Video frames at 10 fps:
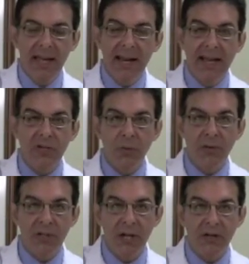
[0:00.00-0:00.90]
And as a
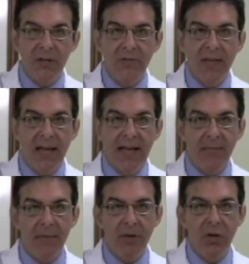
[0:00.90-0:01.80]
result of that,
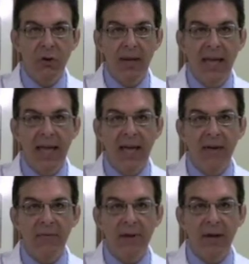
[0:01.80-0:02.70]
you can
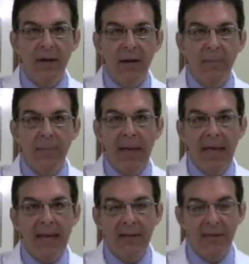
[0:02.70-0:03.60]
have
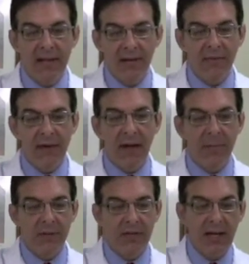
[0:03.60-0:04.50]
pain that
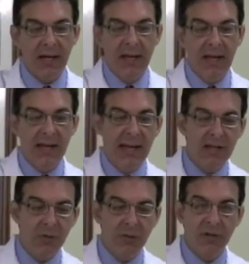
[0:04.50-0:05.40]
develops
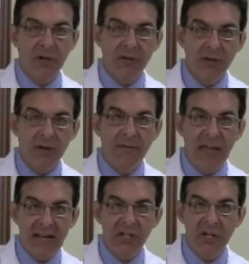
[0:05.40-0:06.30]
as a result of
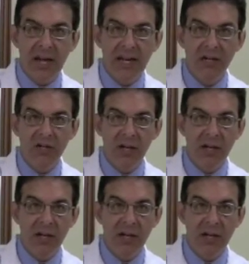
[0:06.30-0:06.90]
that change